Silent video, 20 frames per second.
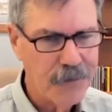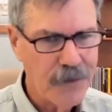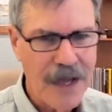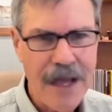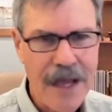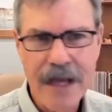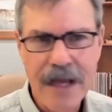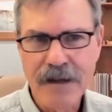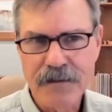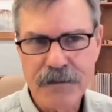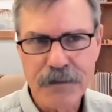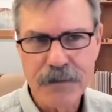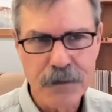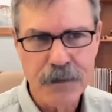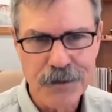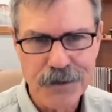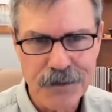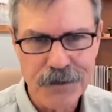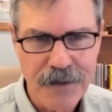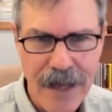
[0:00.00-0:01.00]

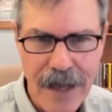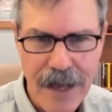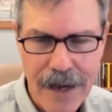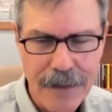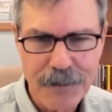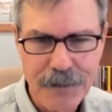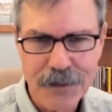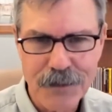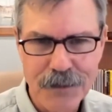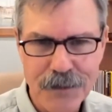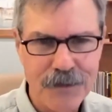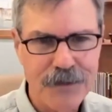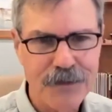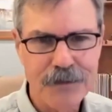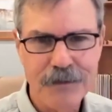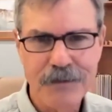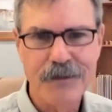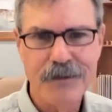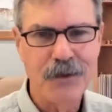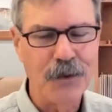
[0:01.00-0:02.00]
handfuls of
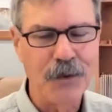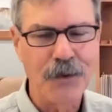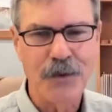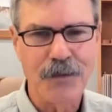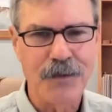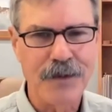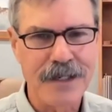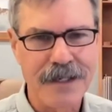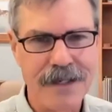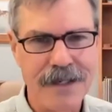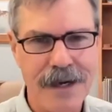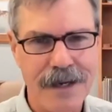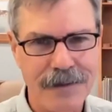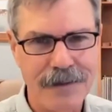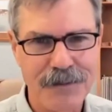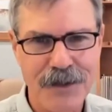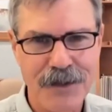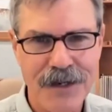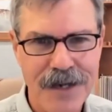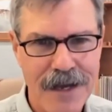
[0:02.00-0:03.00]
capsules, two or three
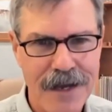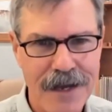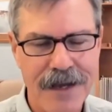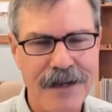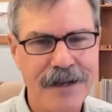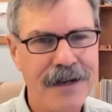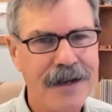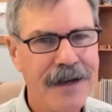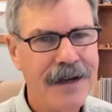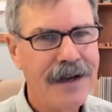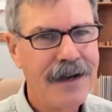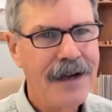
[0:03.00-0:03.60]
times a day,